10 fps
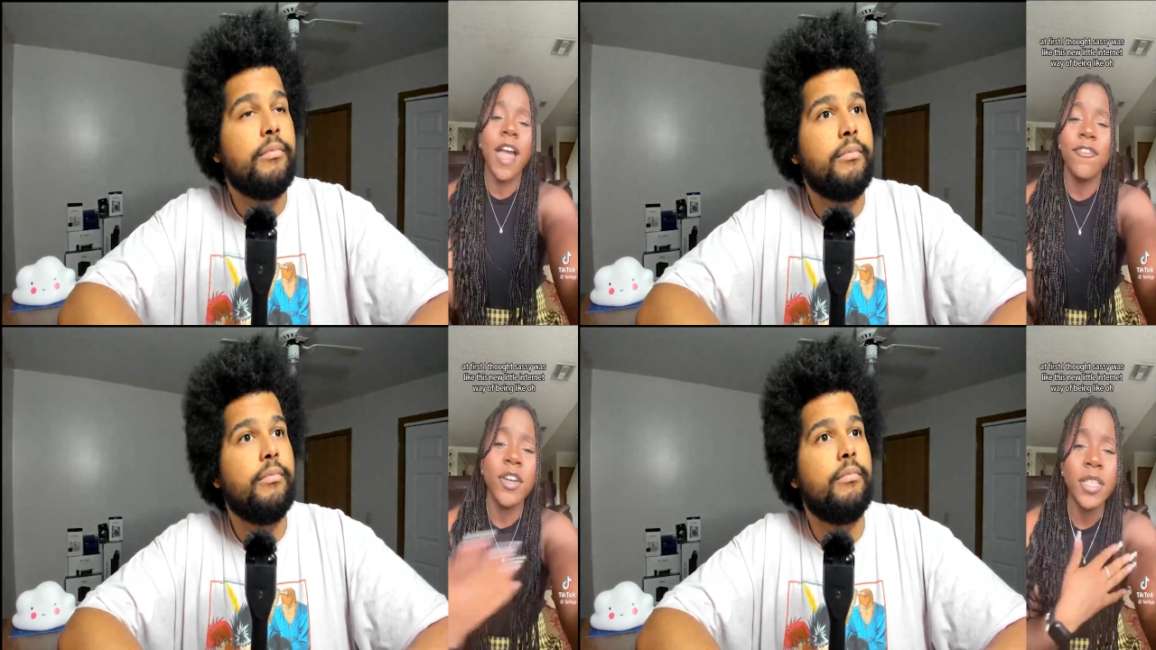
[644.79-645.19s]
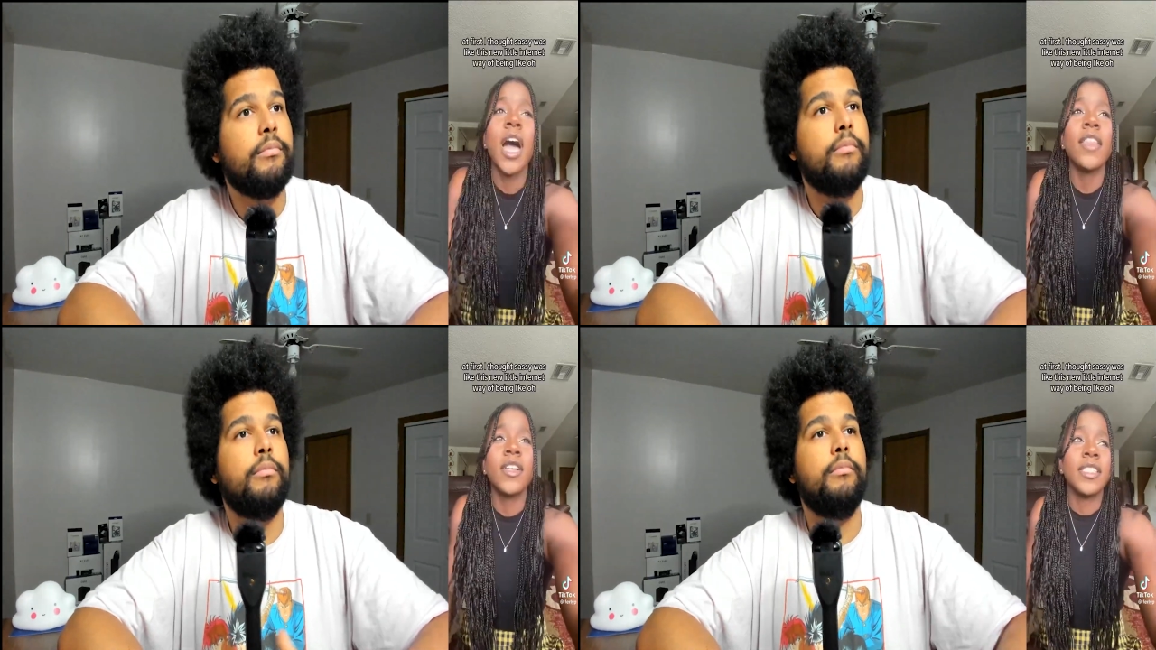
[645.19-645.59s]
Speaker 1: At first,
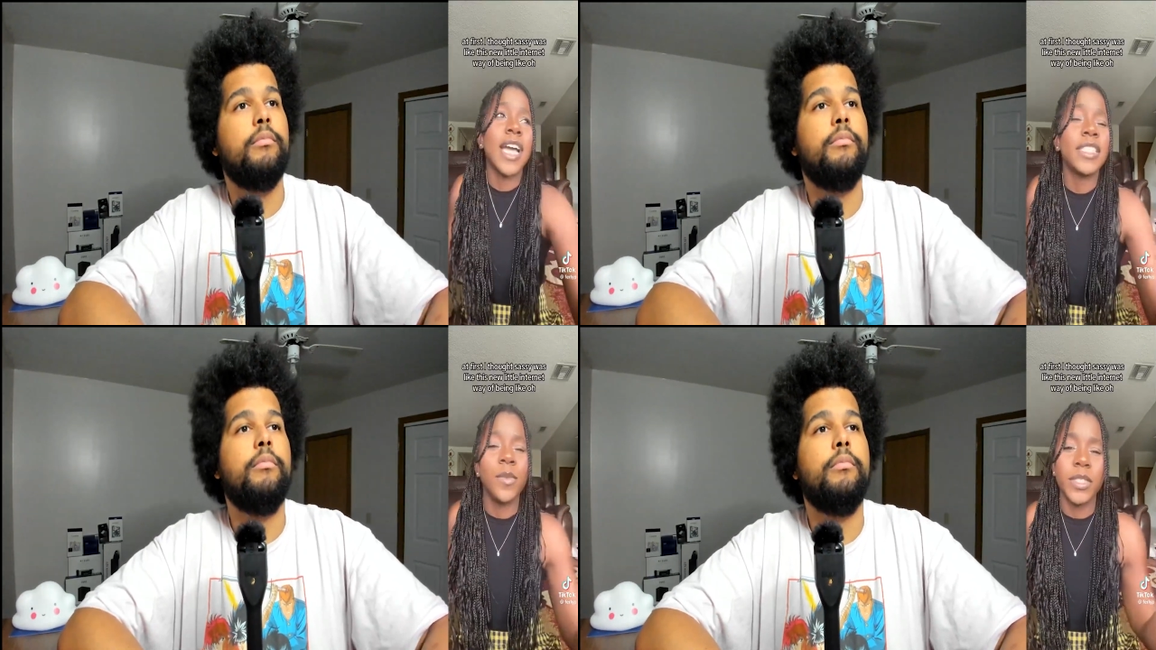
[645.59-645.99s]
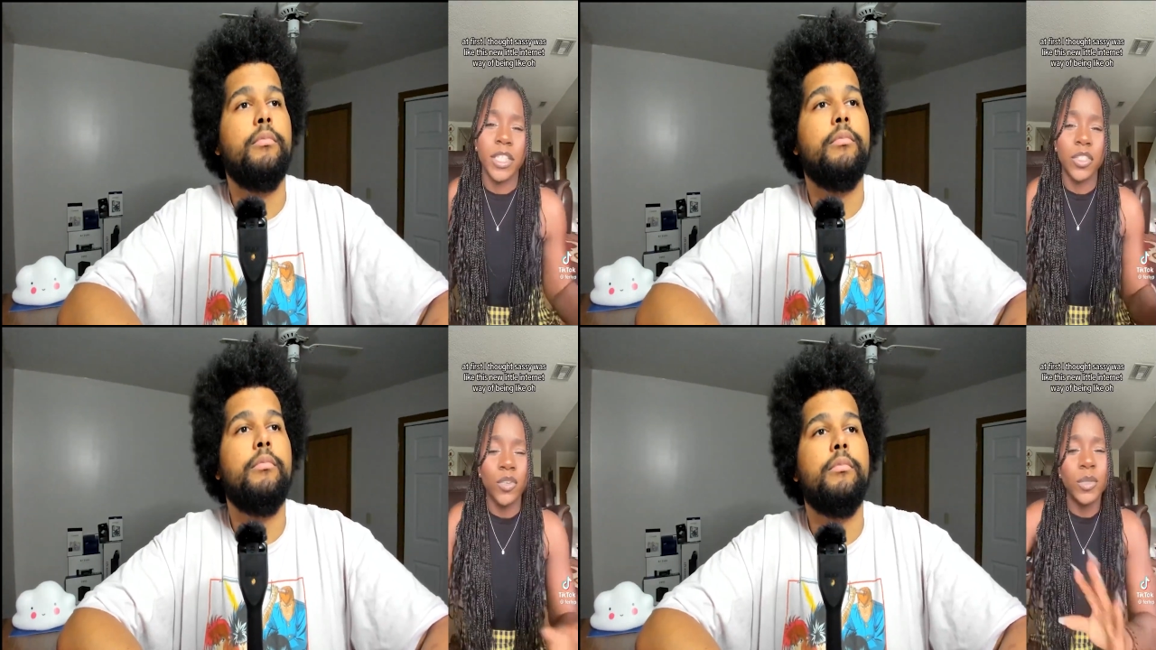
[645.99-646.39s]
I thought sassy was
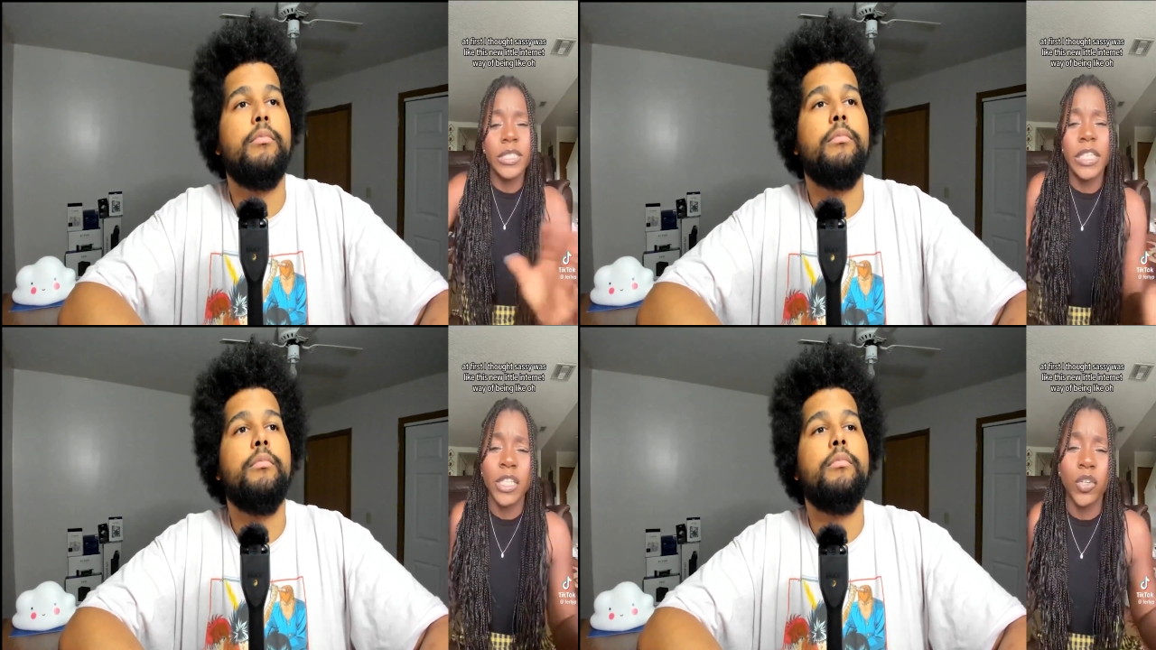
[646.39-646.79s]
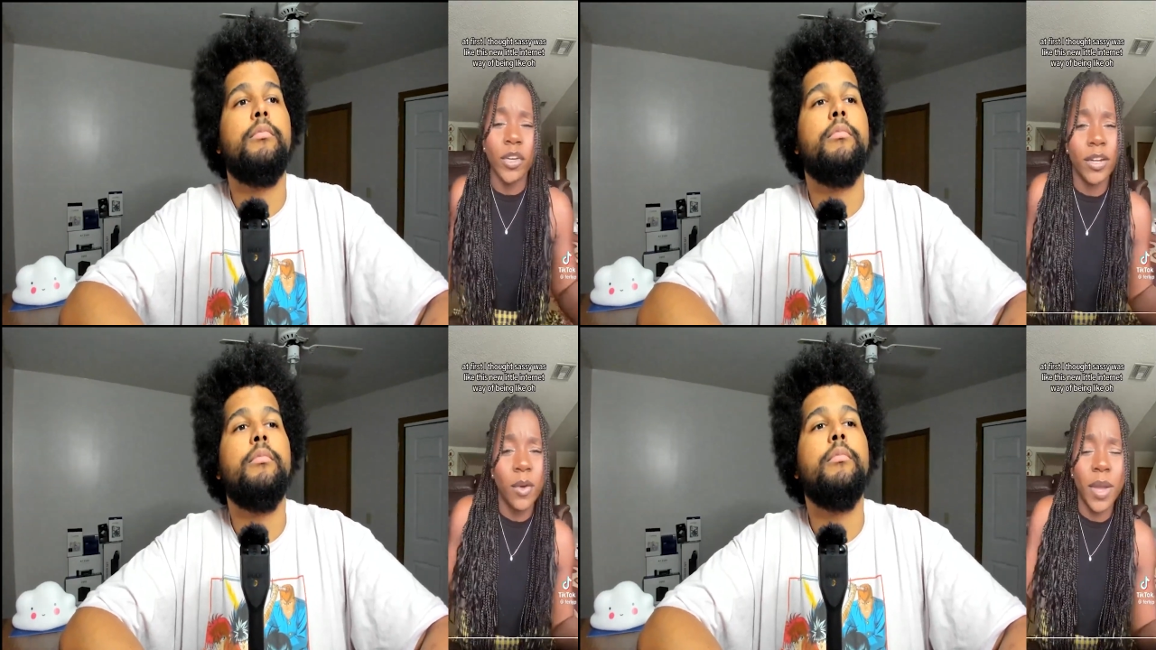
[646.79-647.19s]
like this new, still little
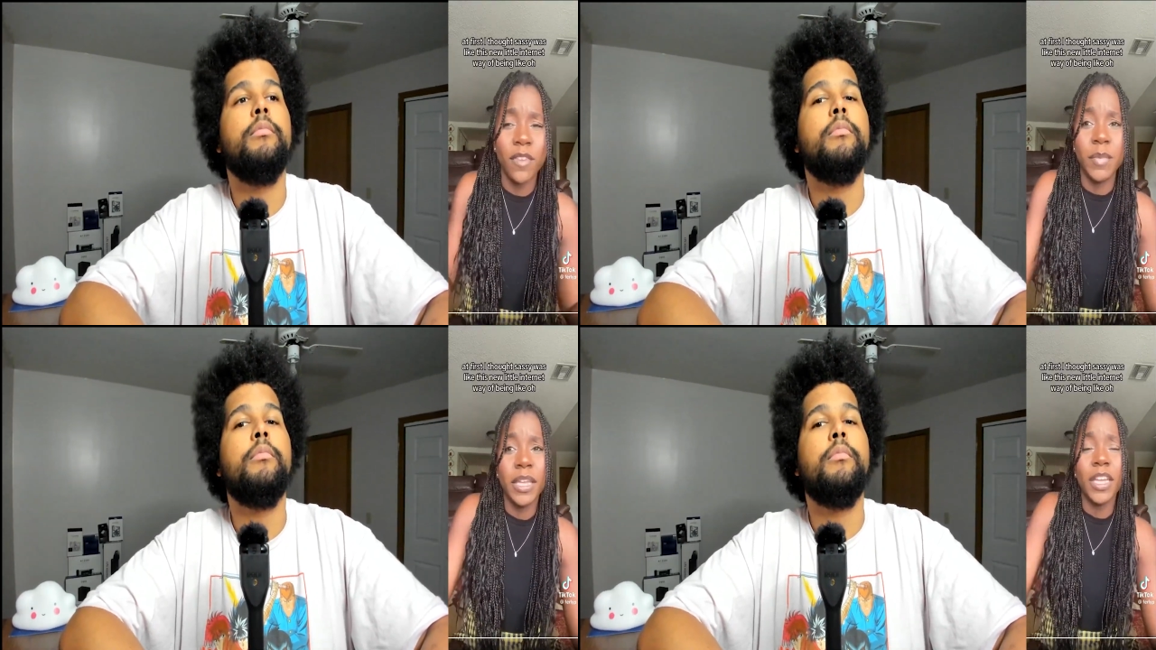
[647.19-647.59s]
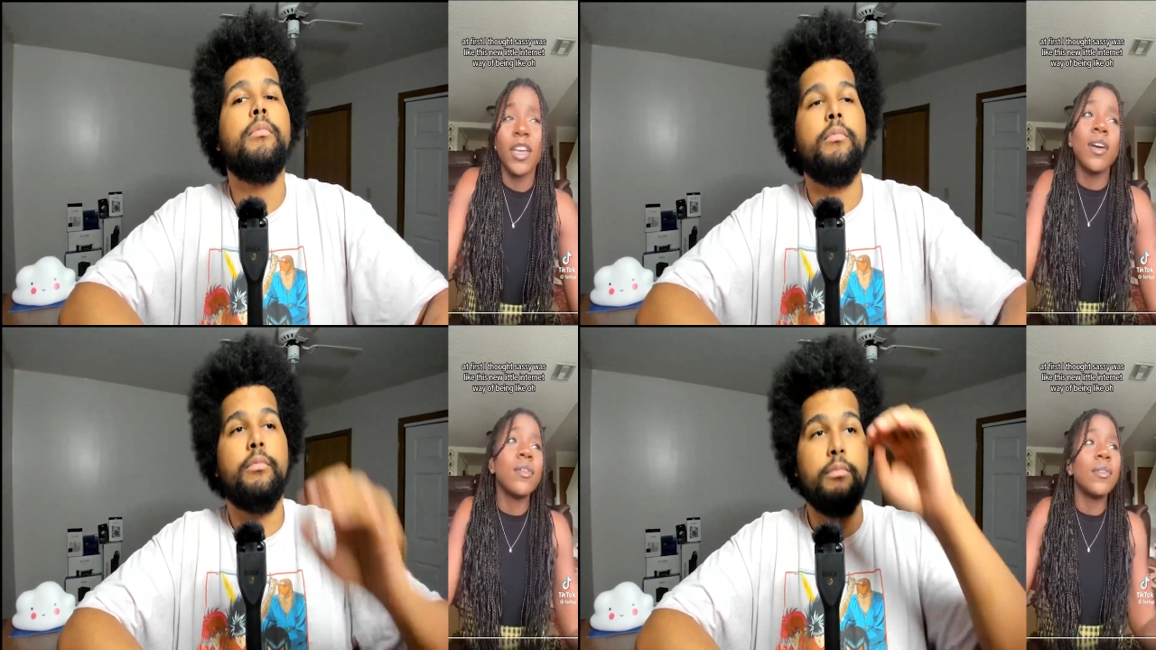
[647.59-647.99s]
internet way of being
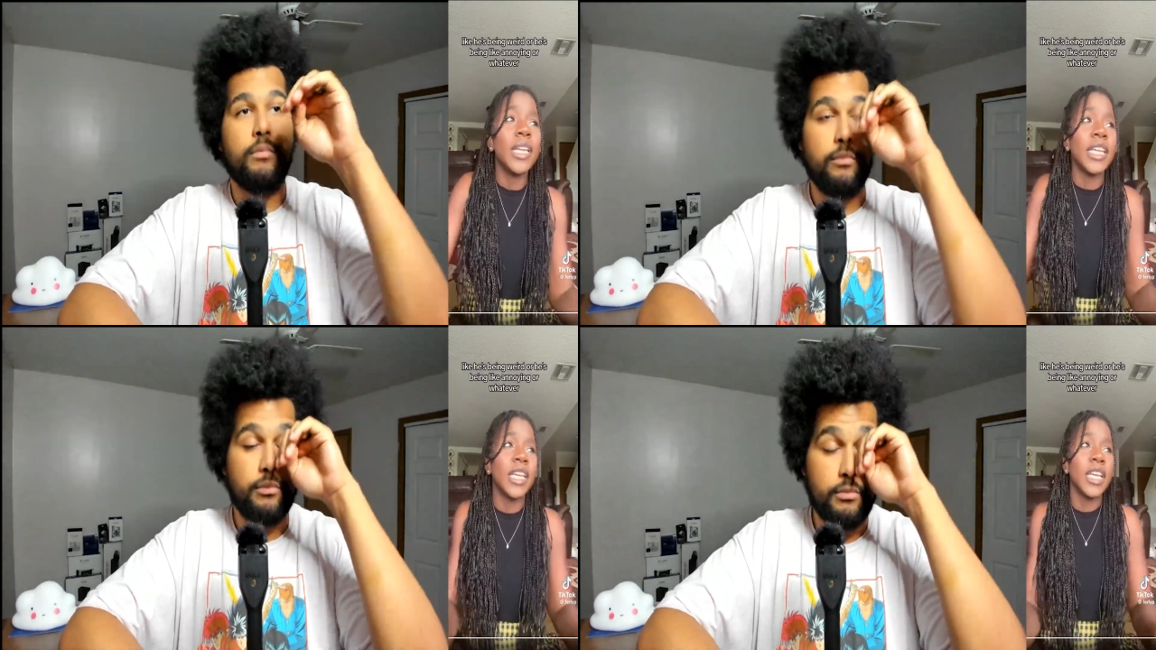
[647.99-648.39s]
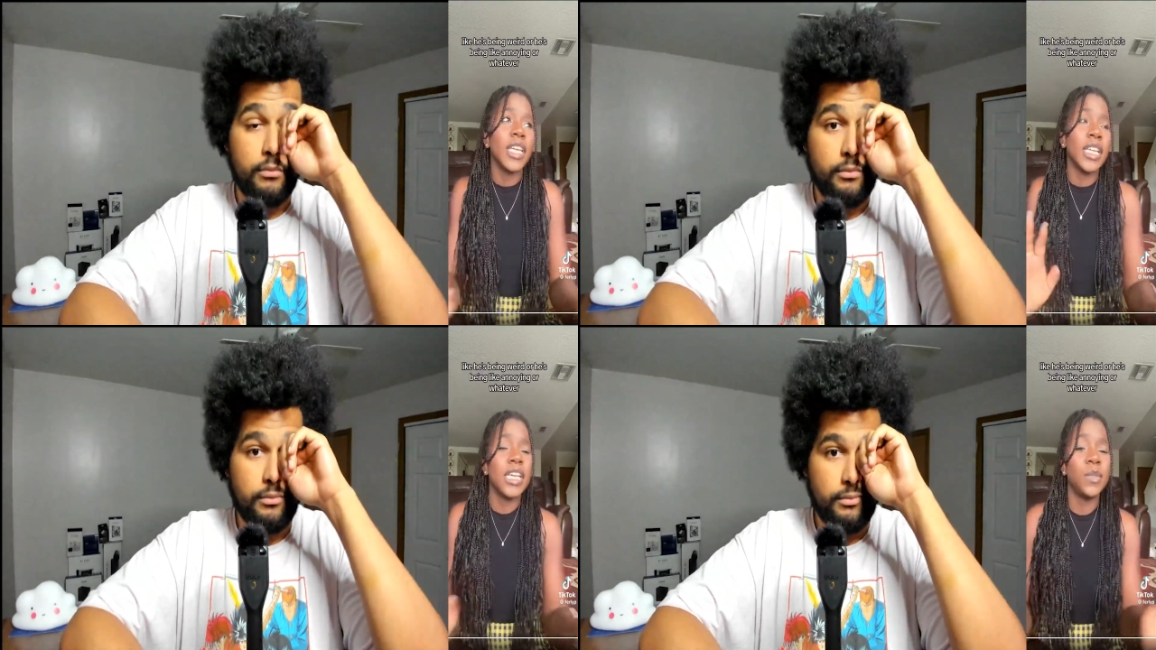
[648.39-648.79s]
like, oh, like,
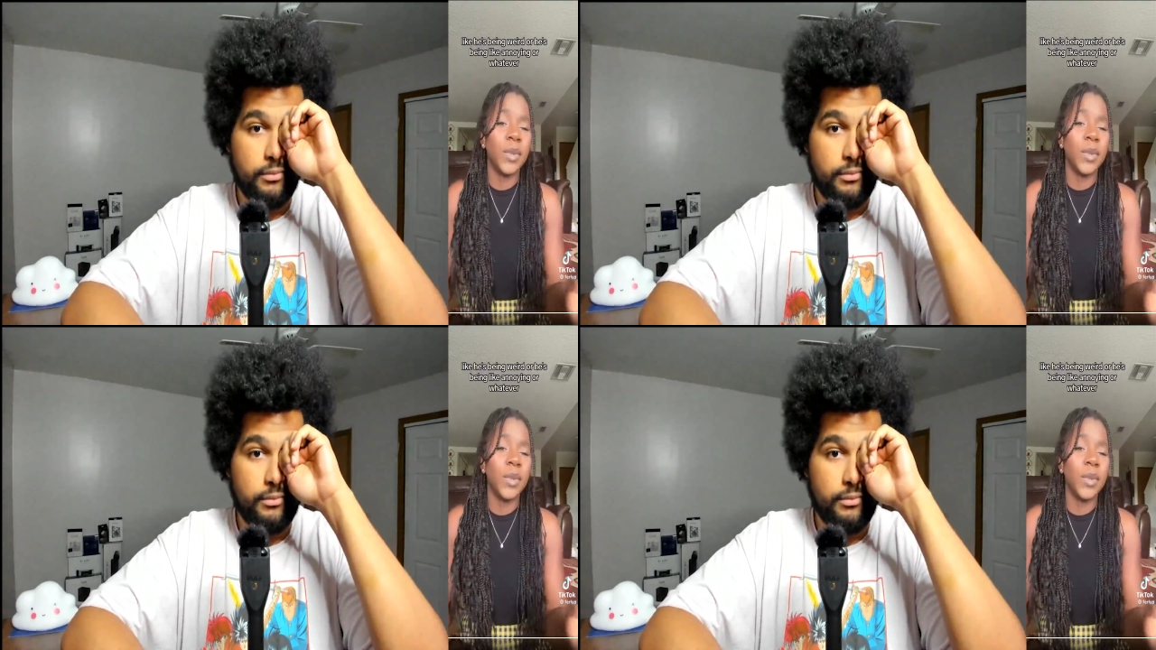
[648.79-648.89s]
he's